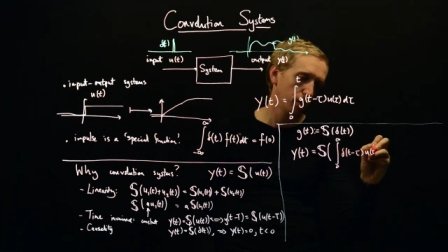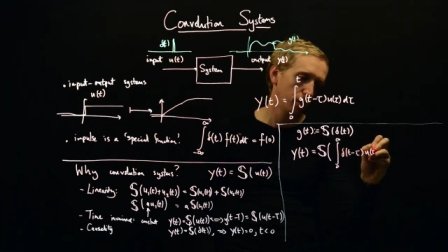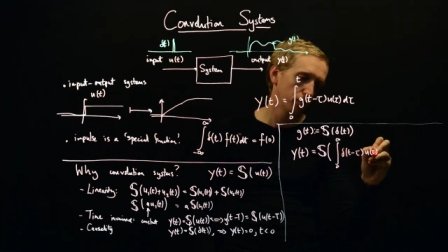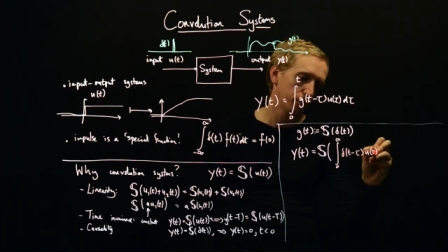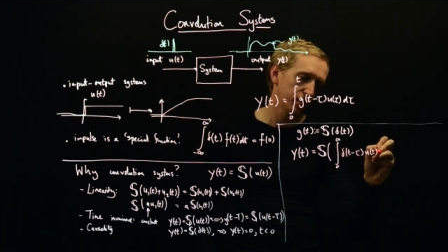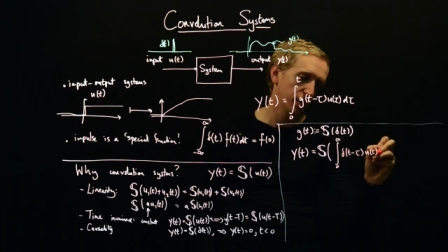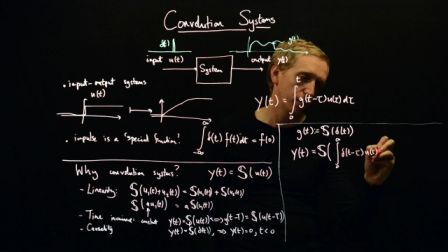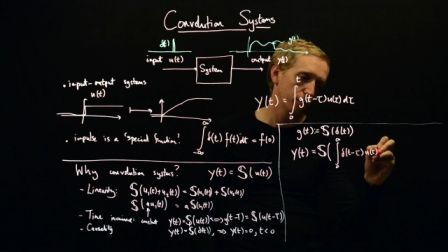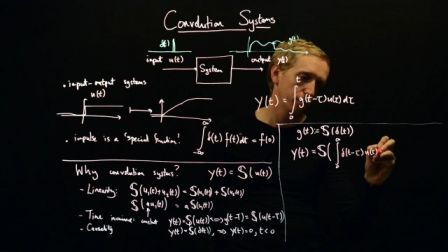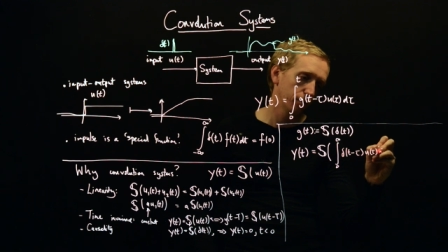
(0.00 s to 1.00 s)
u of
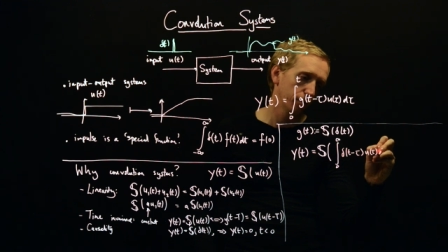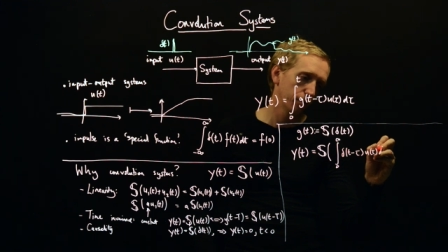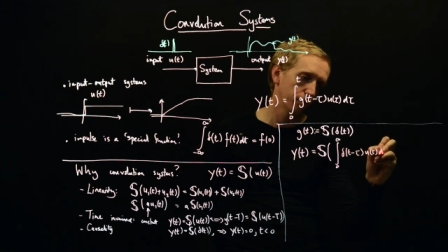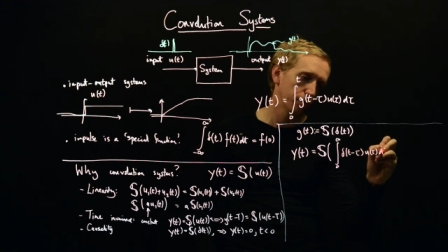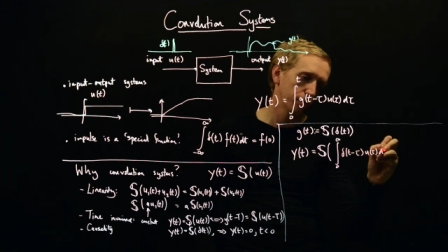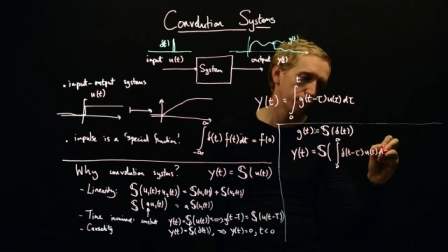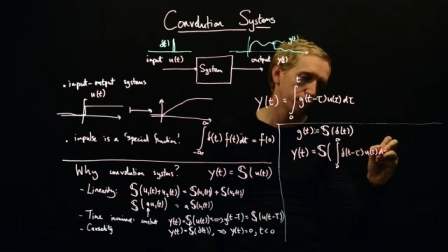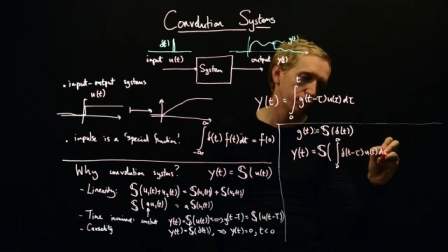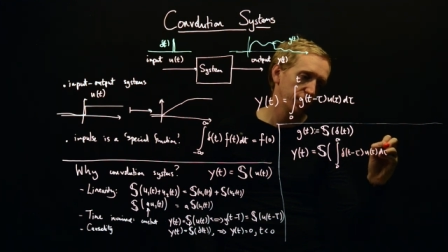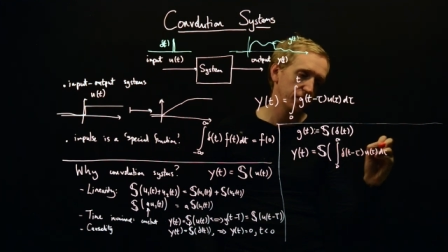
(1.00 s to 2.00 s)
tau
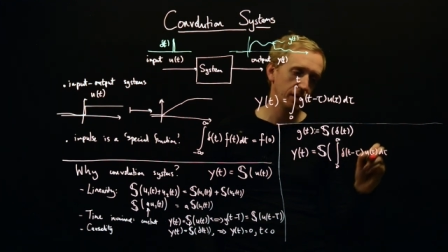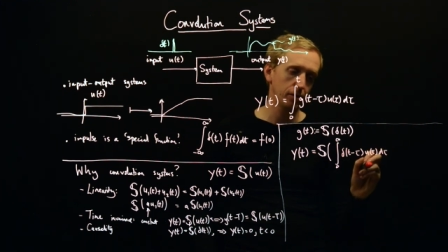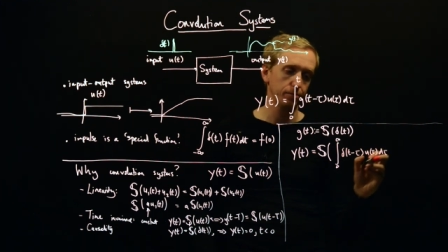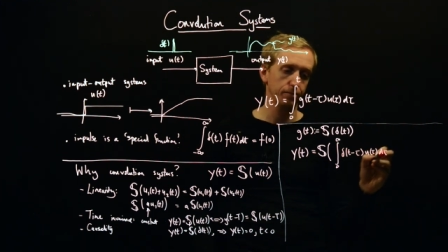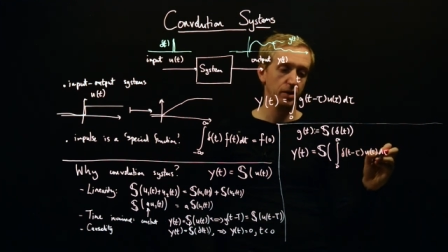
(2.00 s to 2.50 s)
detail.